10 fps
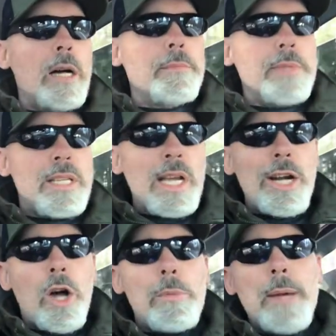He signed
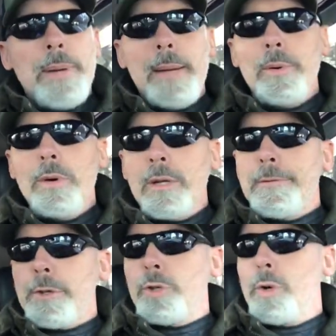all my paperwork
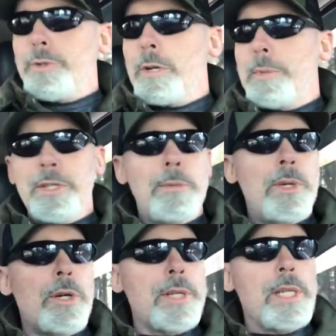for the short-term
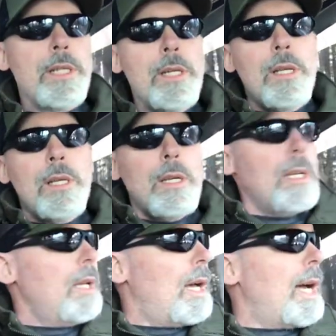disability,
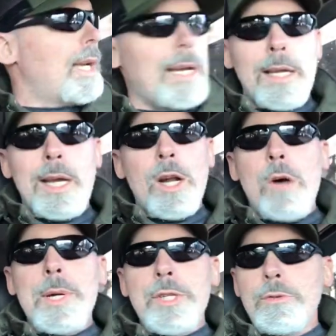got all
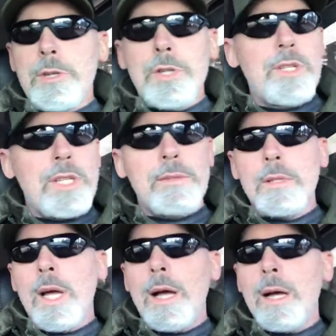my restrictions
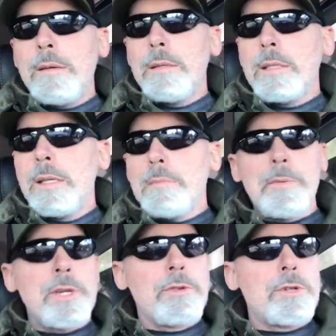
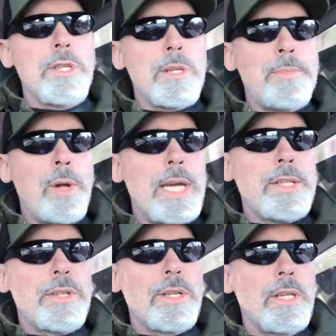in
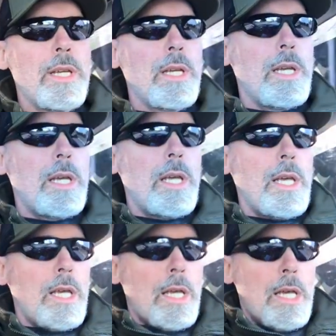place.
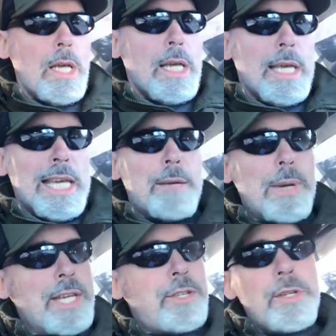He
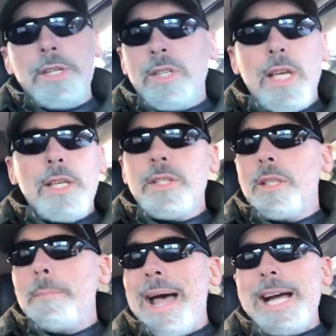basically says the
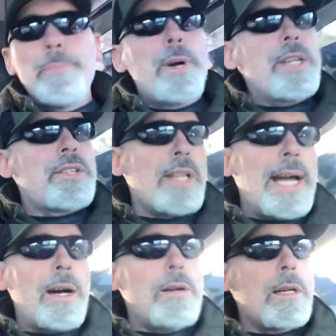back brace now